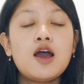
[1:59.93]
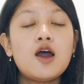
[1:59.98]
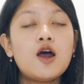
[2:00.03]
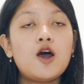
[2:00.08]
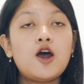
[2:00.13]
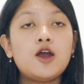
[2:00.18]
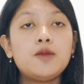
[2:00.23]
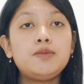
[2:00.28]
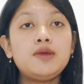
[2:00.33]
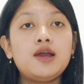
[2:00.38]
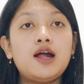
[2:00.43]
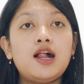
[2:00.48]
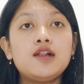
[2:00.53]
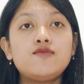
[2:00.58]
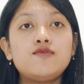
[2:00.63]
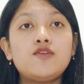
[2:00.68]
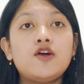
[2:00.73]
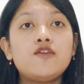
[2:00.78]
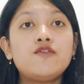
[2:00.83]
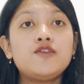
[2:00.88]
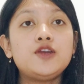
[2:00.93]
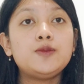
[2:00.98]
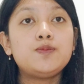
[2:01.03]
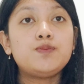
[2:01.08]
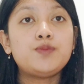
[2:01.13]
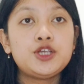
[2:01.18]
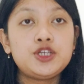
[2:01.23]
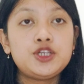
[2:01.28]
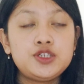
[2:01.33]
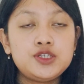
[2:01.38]
on behalf of the
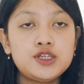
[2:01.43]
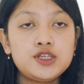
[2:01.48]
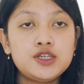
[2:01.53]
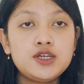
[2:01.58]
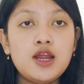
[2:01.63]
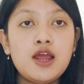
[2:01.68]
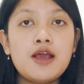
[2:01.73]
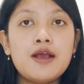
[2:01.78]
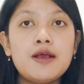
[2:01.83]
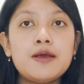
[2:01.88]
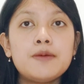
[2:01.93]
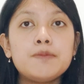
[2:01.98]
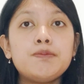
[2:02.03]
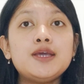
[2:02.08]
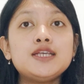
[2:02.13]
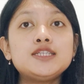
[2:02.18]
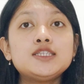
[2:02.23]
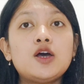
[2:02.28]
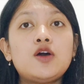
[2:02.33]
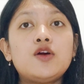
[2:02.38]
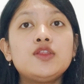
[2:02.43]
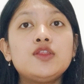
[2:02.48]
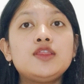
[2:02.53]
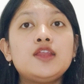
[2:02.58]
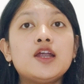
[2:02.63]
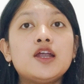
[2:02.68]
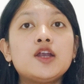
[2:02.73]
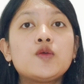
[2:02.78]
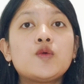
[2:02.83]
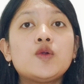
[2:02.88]
patient based on
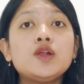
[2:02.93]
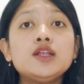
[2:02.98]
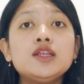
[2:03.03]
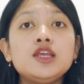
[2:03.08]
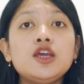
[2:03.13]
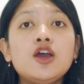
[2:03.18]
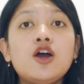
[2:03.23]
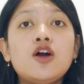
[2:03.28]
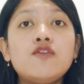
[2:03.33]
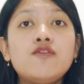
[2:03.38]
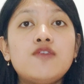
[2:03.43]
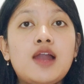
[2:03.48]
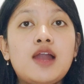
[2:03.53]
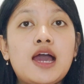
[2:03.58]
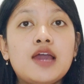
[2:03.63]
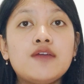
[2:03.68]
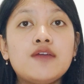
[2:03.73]
their quality of life